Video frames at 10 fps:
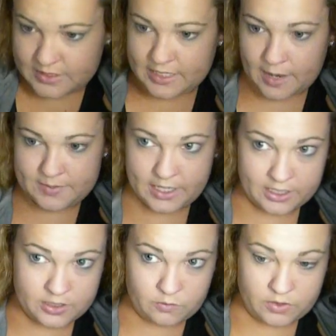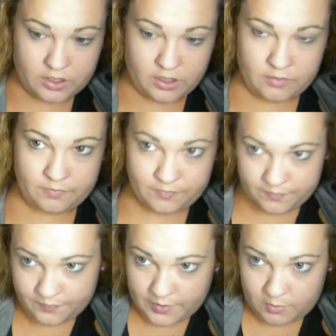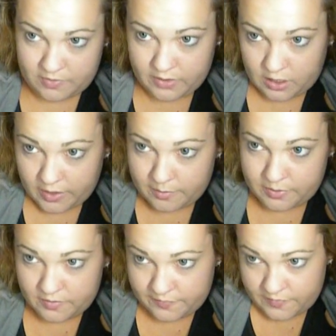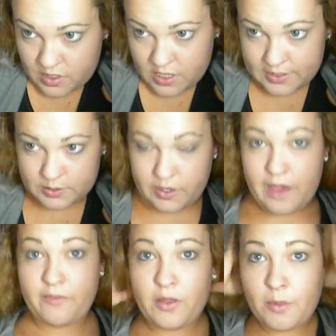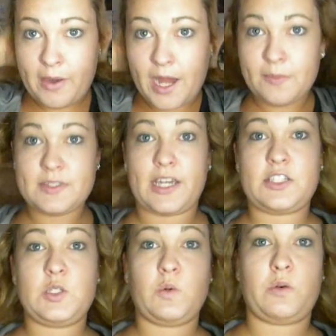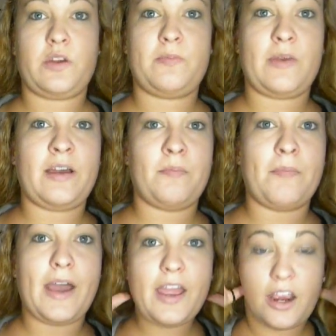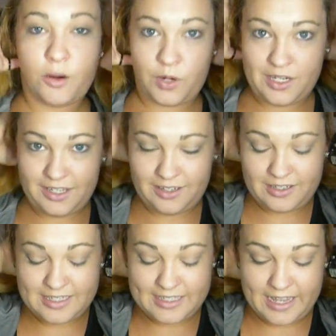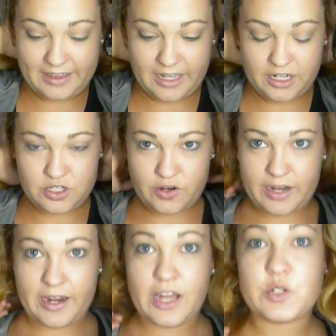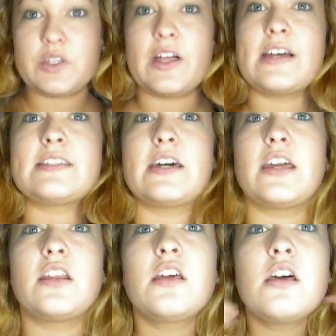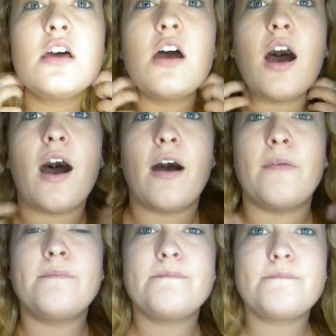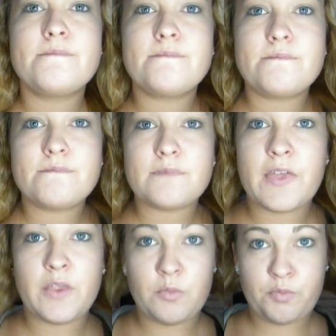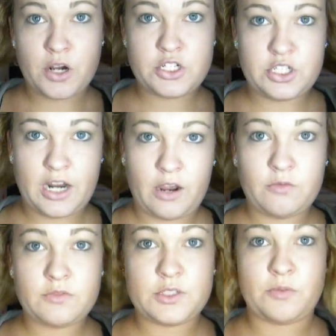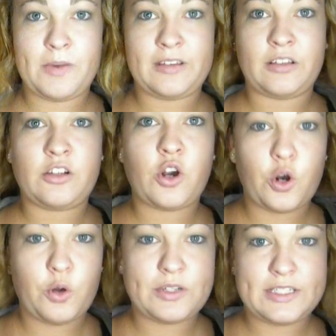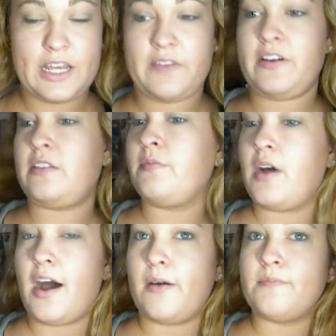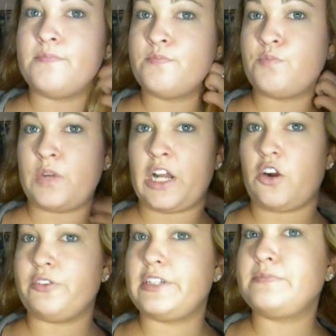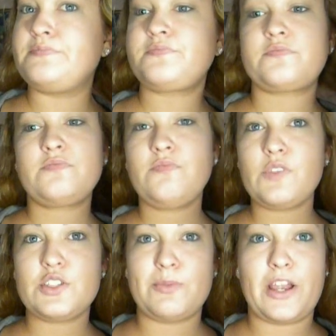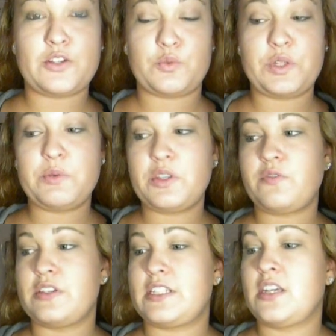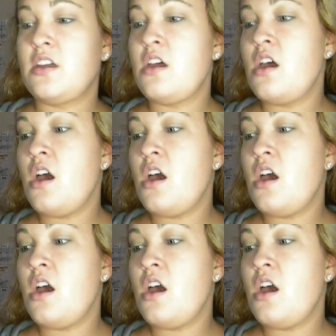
this top section with a little bit of a clip. So I have the bottom section to work with. My hair, what I did is I let it dry naturally last night, and then brushed it out. So my curl would stay if when I curled it. So my hair is really, really frizzy.